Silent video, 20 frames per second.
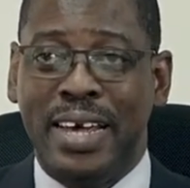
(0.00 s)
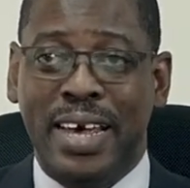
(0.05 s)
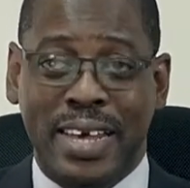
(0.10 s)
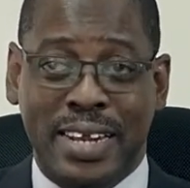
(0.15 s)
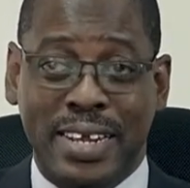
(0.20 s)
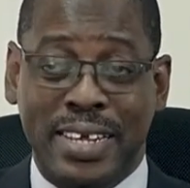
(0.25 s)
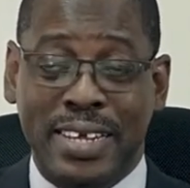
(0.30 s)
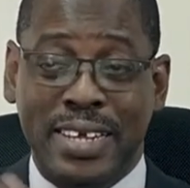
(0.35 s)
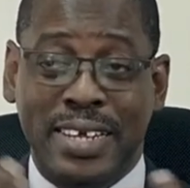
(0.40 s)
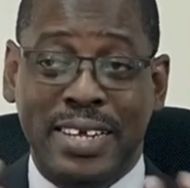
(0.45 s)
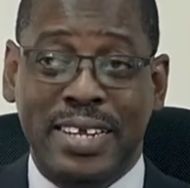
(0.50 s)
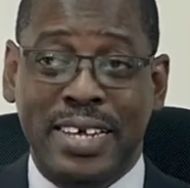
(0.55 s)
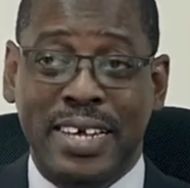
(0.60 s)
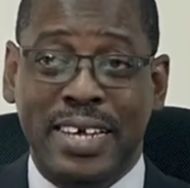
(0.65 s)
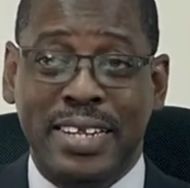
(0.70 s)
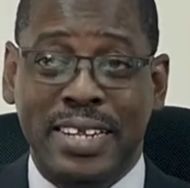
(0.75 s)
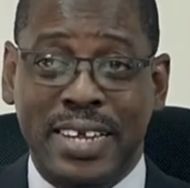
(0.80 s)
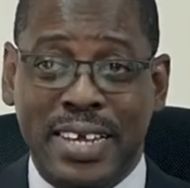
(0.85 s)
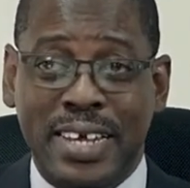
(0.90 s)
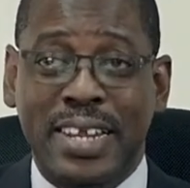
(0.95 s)
And
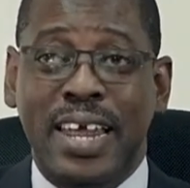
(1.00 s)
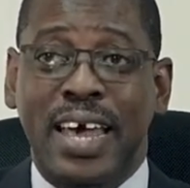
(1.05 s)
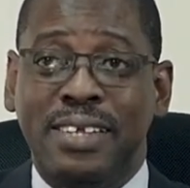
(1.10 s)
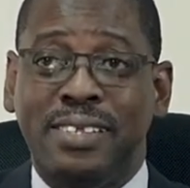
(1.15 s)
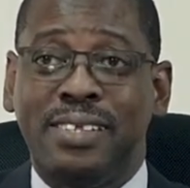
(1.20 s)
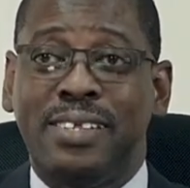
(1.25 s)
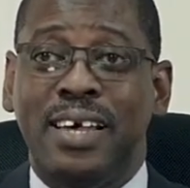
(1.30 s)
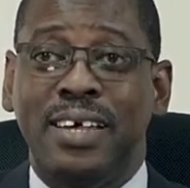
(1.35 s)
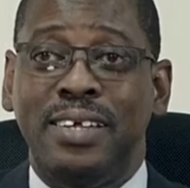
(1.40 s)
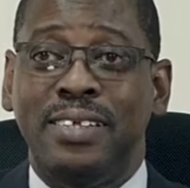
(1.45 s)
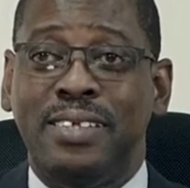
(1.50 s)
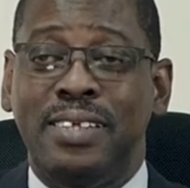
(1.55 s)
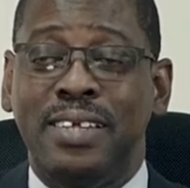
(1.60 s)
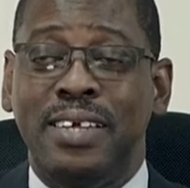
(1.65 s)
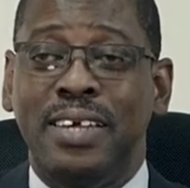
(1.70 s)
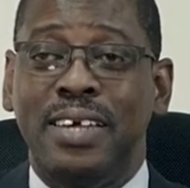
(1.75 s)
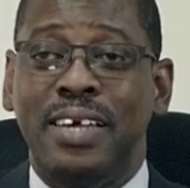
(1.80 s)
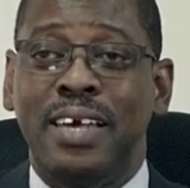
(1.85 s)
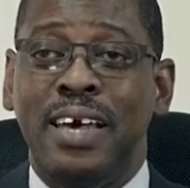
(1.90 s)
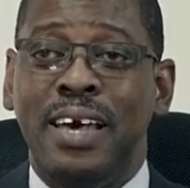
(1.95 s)
in essence,
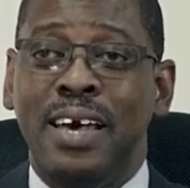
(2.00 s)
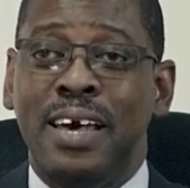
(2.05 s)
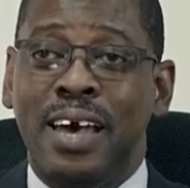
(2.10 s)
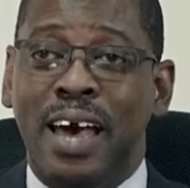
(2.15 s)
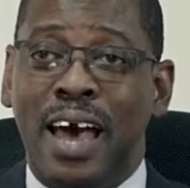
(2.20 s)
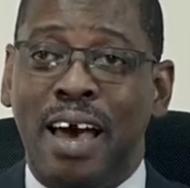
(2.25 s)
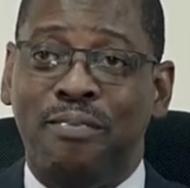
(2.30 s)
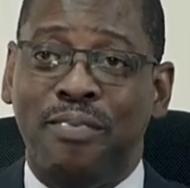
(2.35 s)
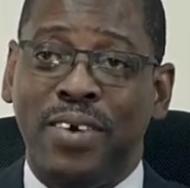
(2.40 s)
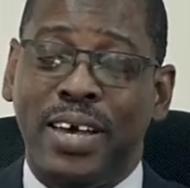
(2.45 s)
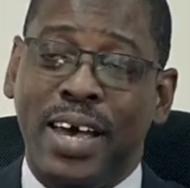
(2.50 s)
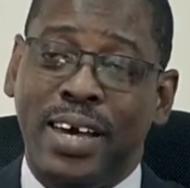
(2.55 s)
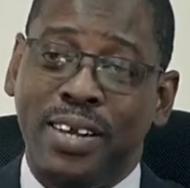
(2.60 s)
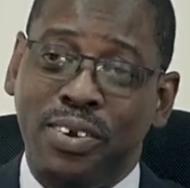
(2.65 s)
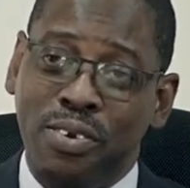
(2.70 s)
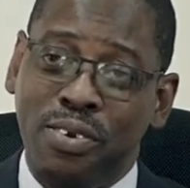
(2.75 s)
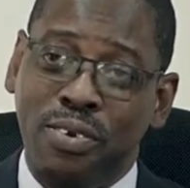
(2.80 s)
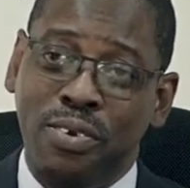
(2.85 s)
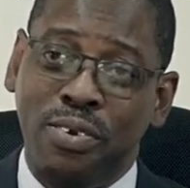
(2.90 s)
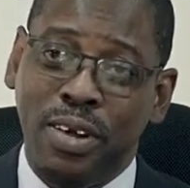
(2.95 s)
the
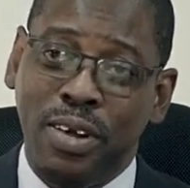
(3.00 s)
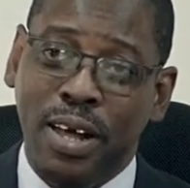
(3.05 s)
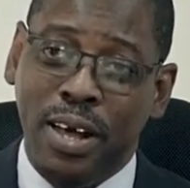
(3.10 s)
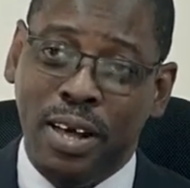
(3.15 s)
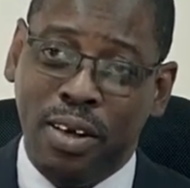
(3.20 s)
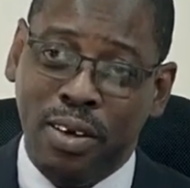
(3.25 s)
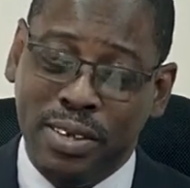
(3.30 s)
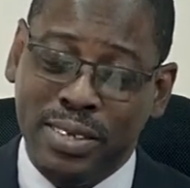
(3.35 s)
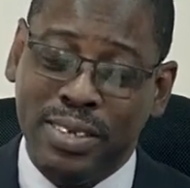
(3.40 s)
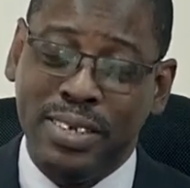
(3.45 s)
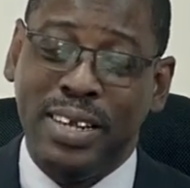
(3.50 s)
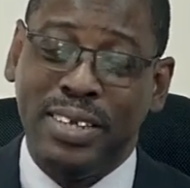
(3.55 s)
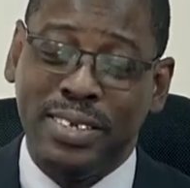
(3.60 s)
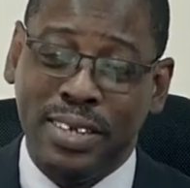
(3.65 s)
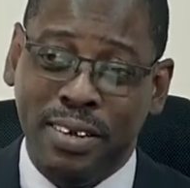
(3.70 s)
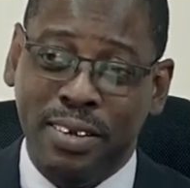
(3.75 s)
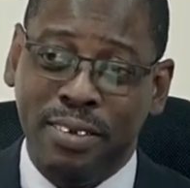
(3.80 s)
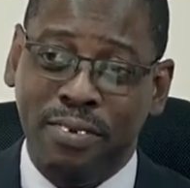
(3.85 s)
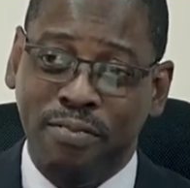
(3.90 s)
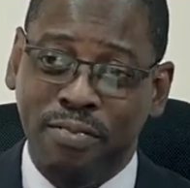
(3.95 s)
African
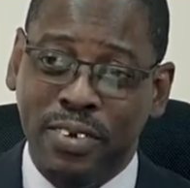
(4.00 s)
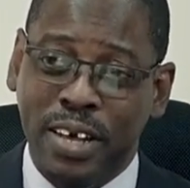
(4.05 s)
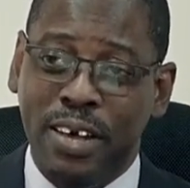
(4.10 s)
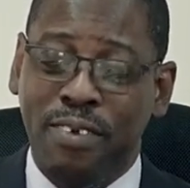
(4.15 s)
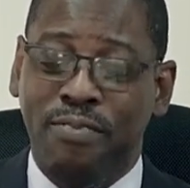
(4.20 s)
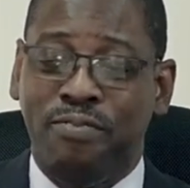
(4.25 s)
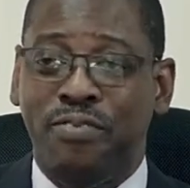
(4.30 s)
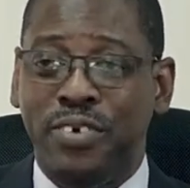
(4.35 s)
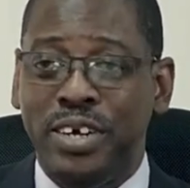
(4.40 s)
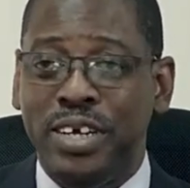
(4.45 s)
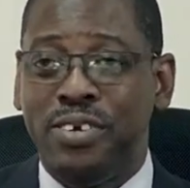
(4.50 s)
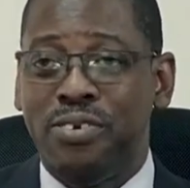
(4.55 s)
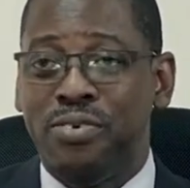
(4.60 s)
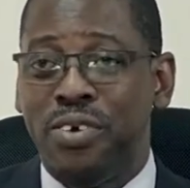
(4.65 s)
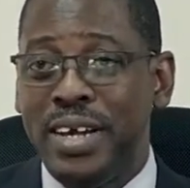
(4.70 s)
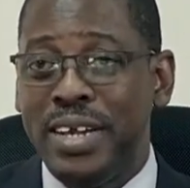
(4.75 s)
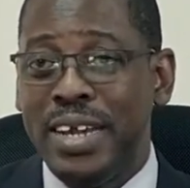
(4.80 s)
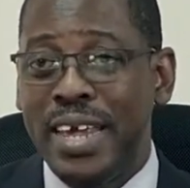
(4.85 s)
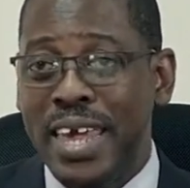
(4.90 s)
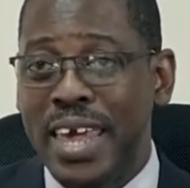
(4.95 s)
Continental Free
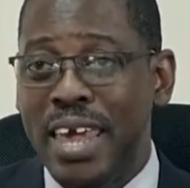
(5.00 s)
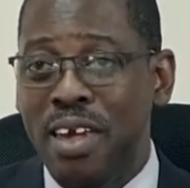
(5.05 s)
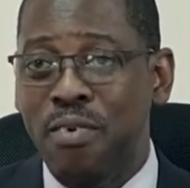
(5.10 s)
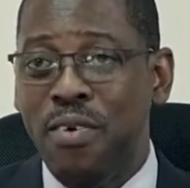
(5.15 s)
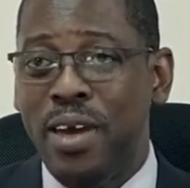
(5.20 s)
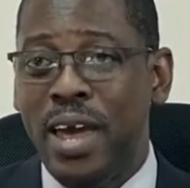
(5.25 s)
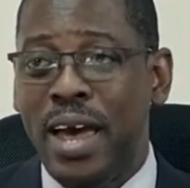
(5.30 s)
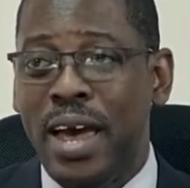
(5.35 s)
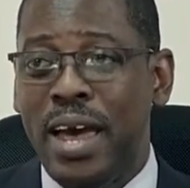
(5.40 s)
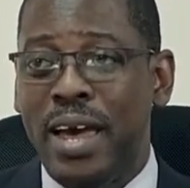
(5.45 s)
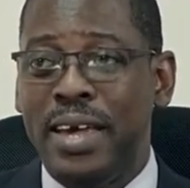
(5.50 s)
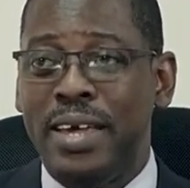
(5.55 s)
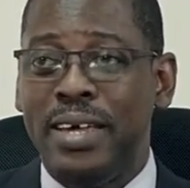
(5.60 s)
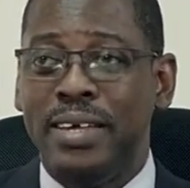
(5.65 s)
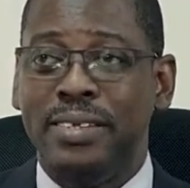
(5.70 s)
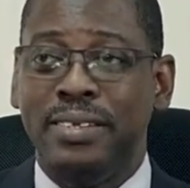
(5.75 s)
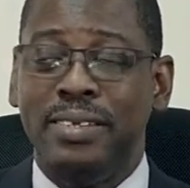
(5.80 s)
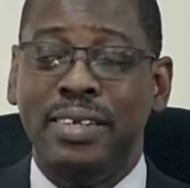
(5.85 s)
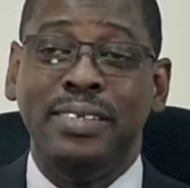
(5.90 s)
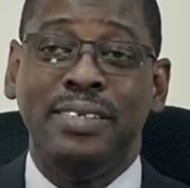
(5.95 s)
Trade Area
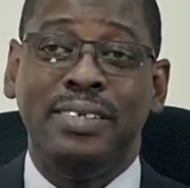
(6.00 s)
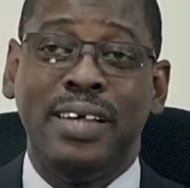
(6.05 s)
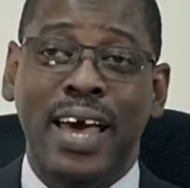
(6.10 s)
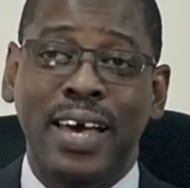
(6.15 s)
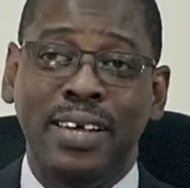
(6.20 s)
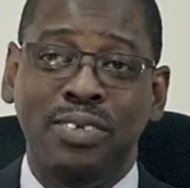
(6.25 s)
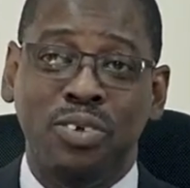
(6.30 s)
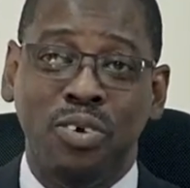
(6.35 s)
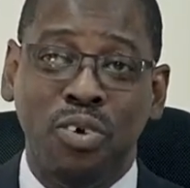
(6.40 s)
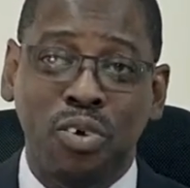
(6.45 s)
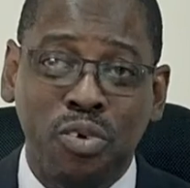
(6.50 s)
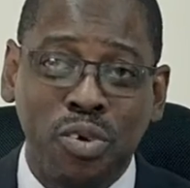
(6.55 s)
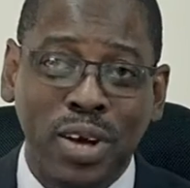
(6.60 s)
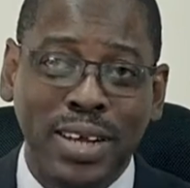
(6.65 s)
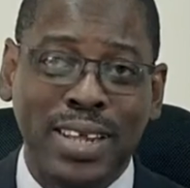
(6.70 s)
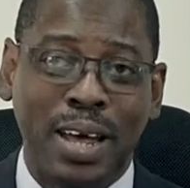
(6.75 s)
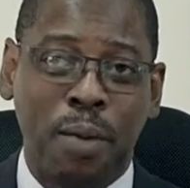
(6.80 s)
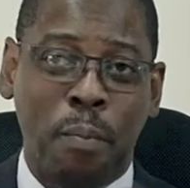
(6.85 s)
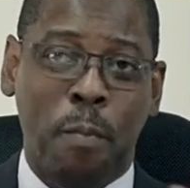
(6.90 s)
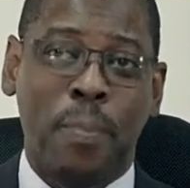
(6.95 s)
is designed to create
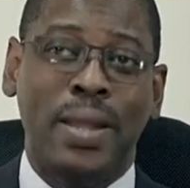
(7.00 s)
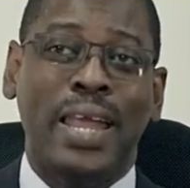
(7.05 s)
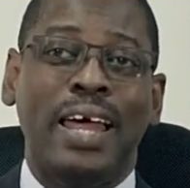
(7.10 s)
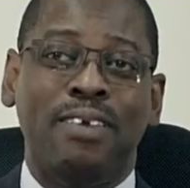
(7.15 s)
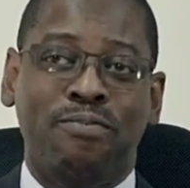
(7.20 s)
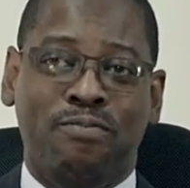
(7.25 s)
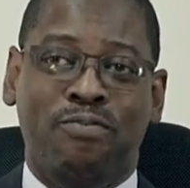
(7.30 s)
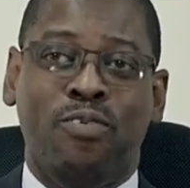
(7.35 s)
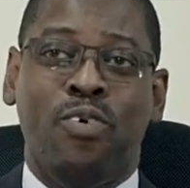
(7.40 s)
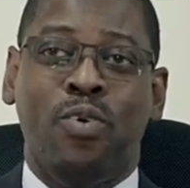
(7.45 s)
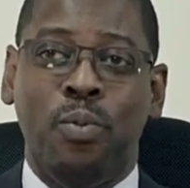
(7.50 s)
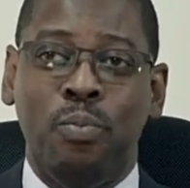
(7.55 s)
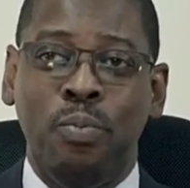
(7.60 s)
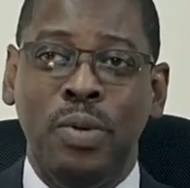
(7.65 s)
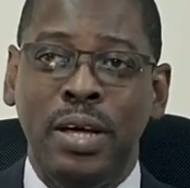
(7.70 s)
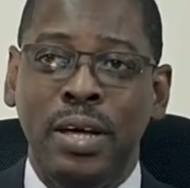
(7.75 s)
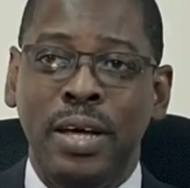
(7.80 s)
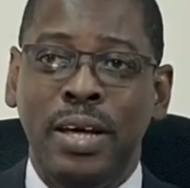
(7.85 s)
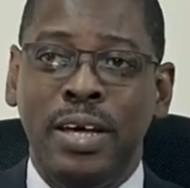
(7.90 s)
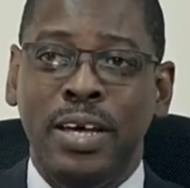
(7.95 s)
a platform
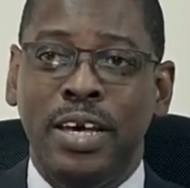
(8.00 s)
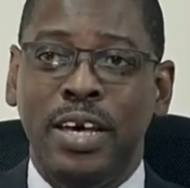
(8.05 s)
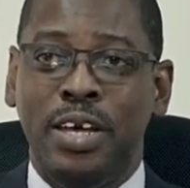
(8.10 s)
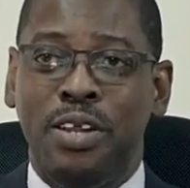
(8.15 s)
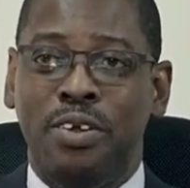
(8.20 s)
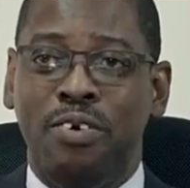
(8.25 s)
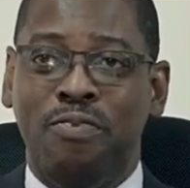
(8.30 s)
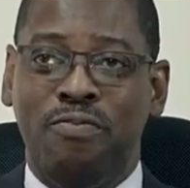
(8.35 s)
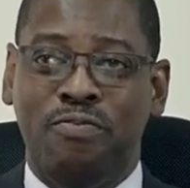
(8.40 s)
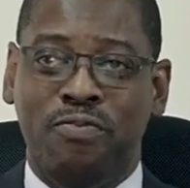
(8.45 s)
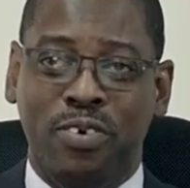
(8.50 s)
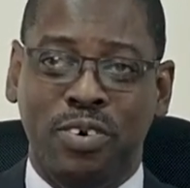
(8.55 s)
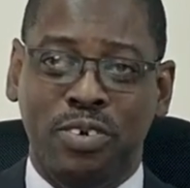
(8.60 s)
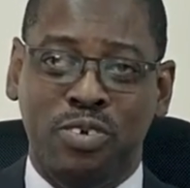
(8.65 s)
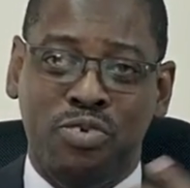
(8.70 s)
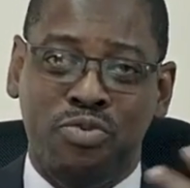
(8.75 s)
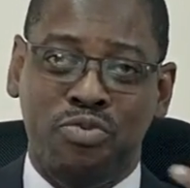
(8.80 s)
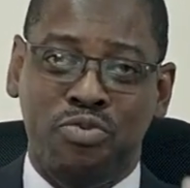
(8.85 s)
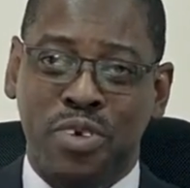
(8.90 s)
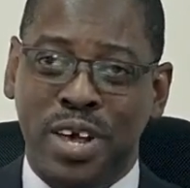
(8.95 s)
for
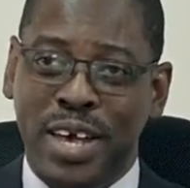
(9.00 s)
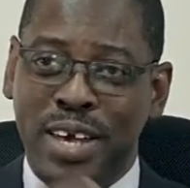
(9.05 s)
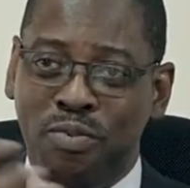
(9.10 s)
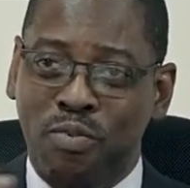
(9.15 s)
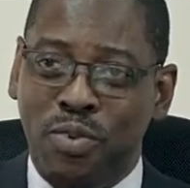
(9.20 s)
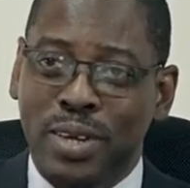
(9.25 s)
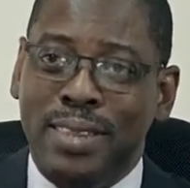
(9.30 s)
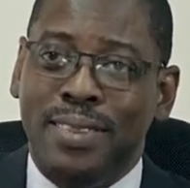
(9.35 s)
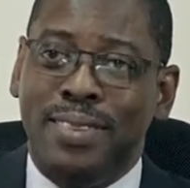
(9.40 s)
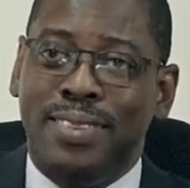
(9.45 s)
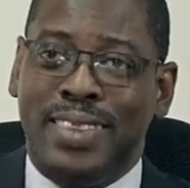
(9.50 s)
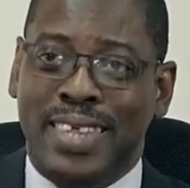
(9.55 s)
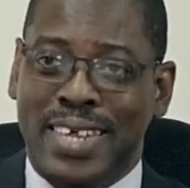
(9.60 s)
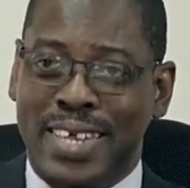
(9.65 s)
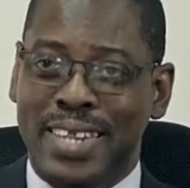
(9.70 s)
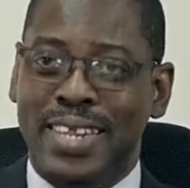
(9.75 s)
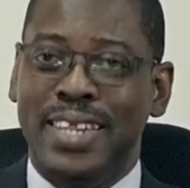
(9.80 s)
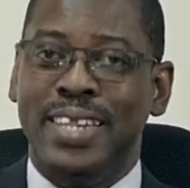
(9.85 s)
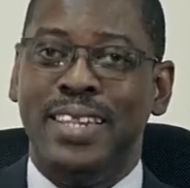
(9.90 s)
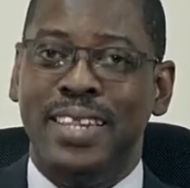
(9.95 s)
trade
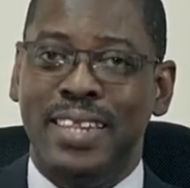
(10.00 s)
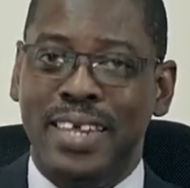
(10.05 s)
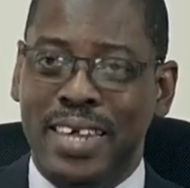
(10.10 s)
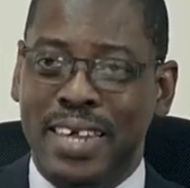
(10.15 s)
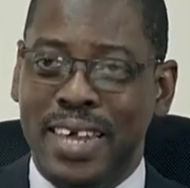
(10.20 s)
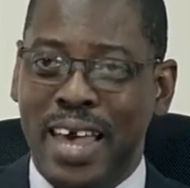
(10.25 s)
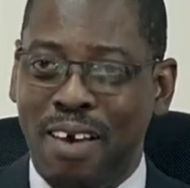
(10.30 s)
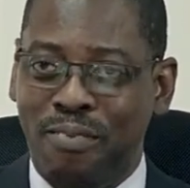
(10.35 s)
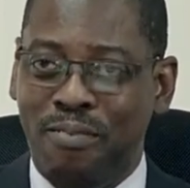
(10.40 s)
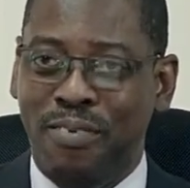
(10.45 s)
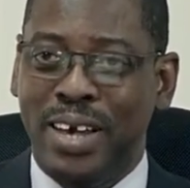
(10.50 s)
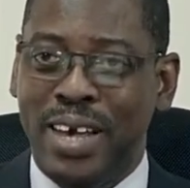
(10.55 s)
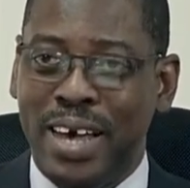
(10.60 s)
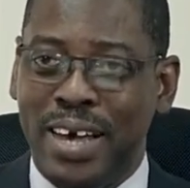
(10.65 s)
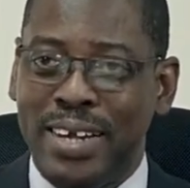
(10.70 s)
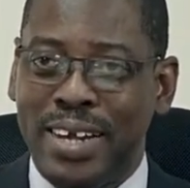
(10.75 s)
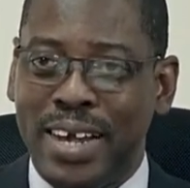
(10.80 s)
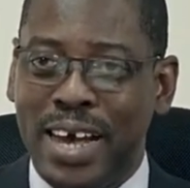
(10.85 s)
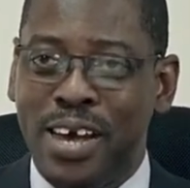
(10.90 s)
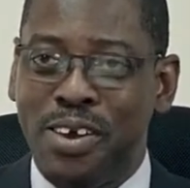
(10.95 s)
within the
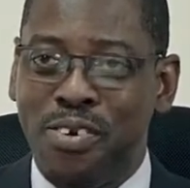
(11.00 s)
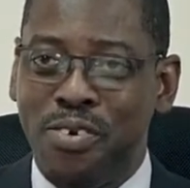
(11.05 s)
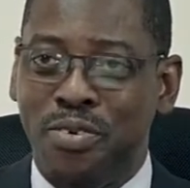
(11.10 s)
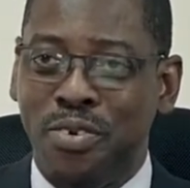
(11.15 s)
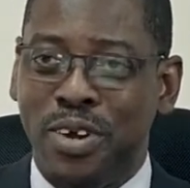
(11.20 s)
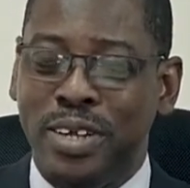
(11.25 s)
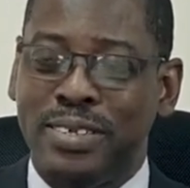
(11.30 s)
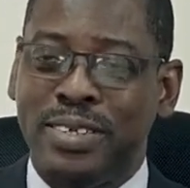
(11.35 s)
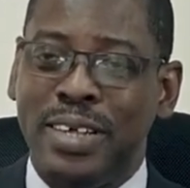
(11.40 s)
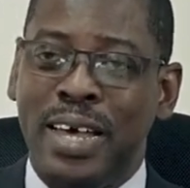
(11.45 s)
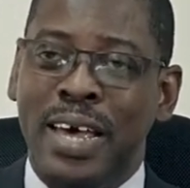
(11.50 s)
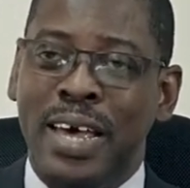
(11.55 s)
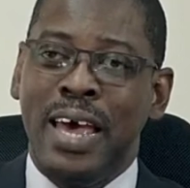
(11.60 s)
African countries.